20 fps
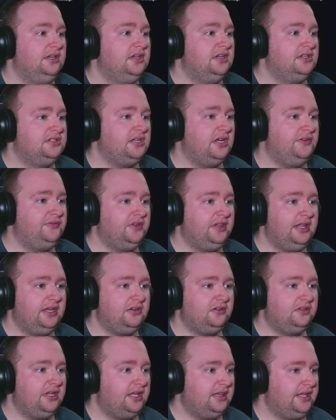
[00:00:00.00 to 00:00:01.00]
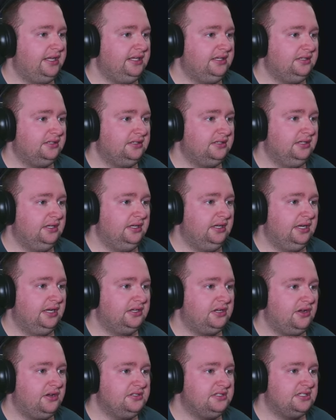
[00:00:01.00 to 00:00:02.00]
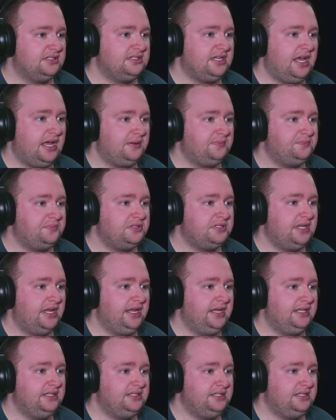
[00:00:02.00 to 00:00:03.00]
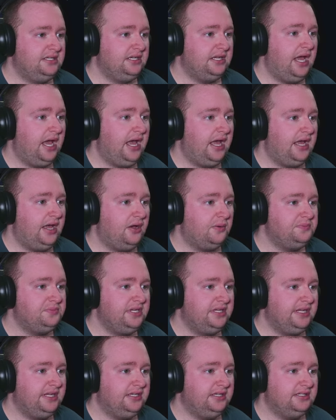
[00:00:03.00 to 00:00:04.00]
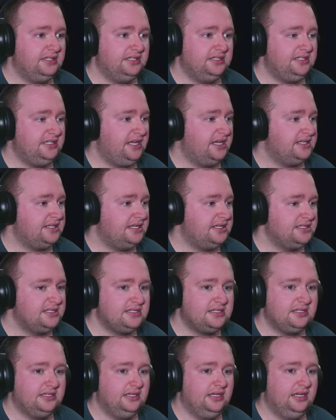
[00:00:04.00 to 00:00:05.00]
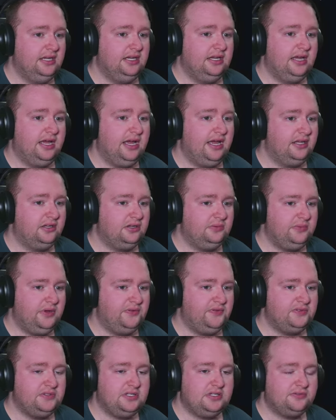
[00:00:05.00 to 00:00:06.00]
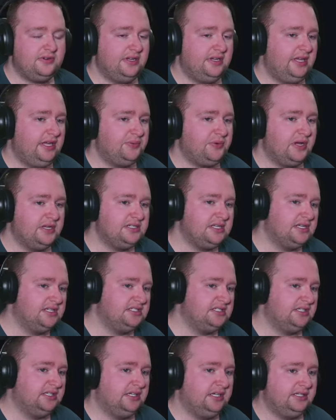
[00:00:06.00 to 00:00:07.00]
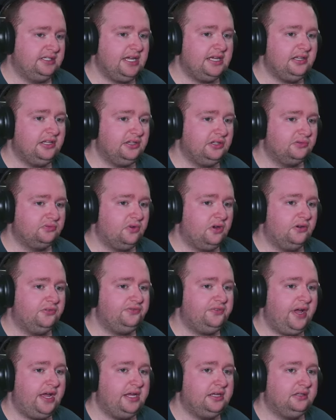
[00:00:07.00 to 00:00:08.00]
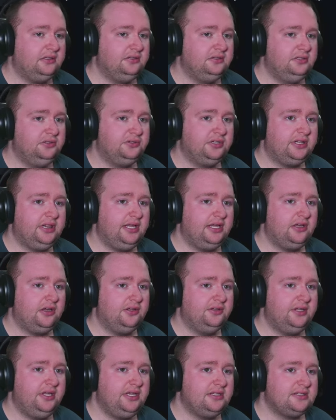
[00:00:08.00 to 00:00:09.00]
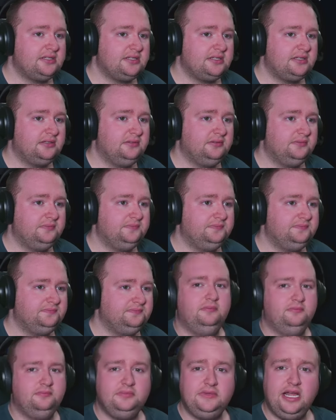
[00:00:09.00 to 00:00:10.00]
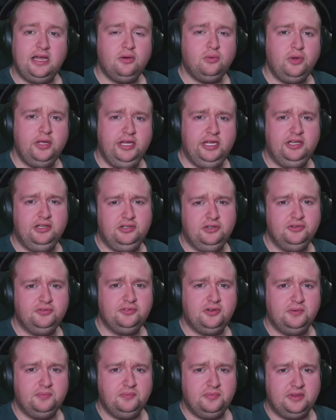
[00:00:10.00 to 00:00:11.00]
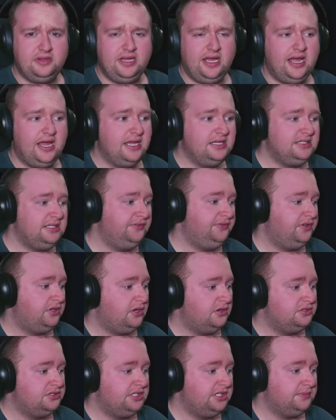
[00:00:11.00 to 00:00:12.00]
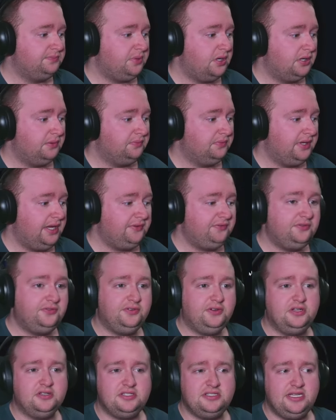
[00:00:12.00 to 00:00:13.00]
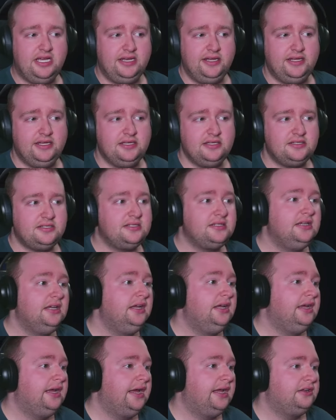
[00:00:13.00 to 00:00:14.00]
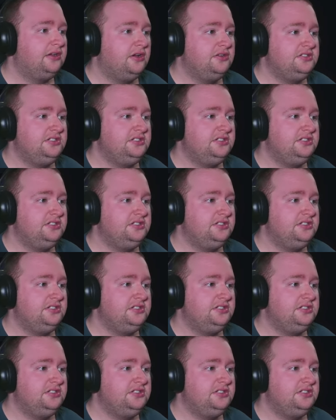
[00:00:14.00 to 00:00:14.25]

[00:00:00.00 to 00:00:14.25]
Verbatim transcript: So if you click on that link, and go into tabs into Obsidian CSS and come over to the right here where it says the download the raw file. You want to click on that. Now what you can do from there is if you go to the bottom left for your settings and go